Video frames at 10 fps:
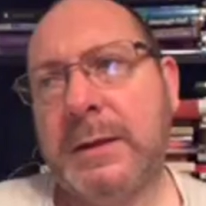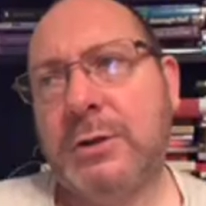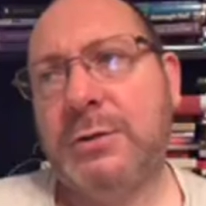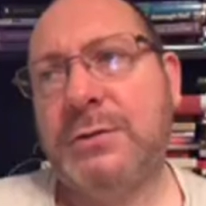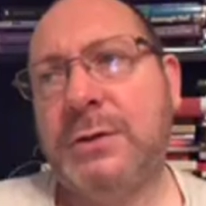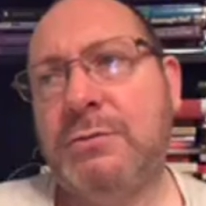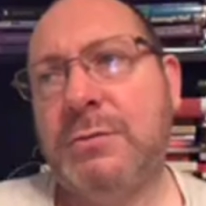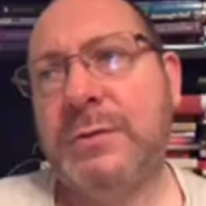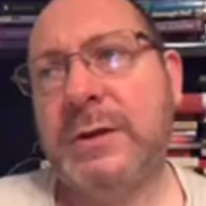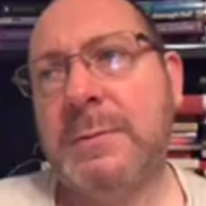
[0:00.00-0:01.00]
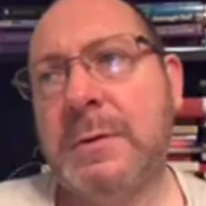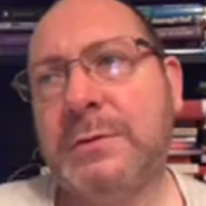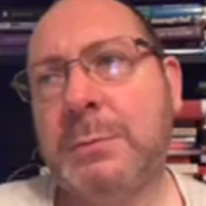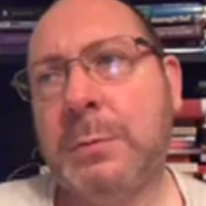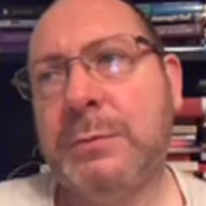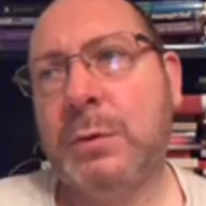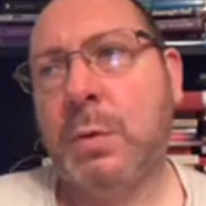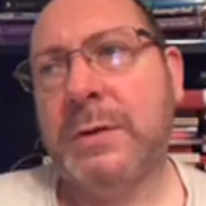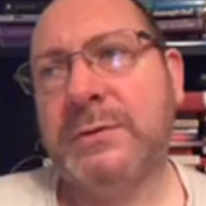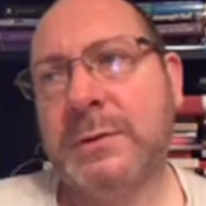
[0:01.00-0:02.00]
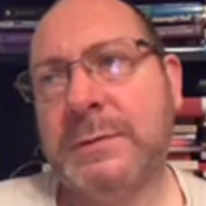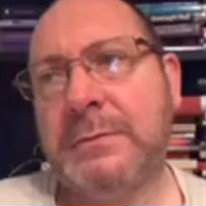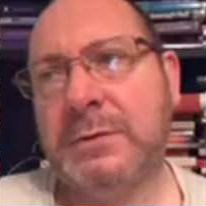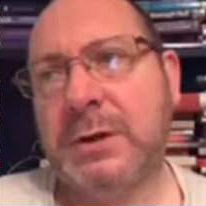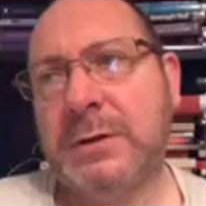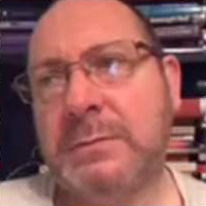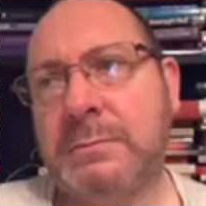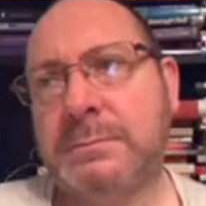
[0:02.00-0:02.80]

considering they're the most popular ones I've ever done.